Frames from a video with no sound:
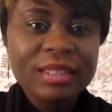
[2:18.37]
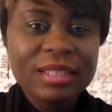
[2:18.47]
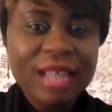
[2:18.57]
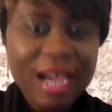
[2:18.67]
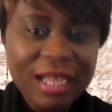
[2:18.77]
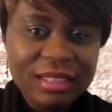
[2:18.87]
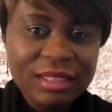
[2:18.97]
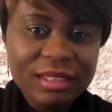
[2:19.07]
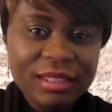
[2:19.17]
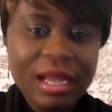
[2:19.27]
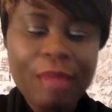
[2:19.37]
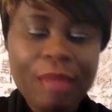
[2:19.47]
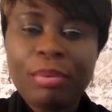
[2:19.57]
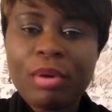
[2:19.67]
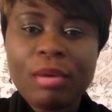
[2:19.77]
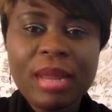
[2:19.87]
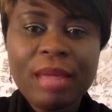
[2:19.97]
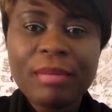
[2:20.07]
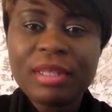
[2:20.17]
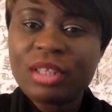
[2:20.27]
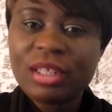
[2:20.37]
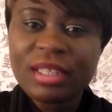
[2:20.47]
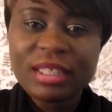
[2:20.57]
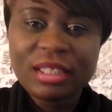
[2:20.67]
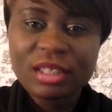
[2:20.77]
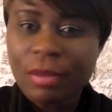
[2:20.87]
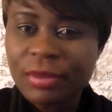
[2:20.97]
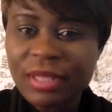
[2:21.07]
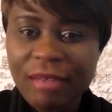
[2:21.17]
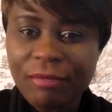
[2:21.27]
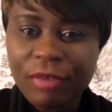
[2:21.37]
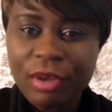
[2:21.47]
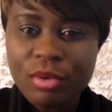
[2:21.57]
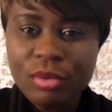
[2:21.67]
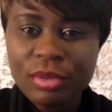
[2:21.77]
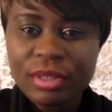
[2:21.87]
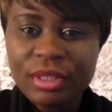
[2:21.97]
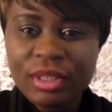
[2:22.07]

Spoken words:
that that problem is not a stop sign for you.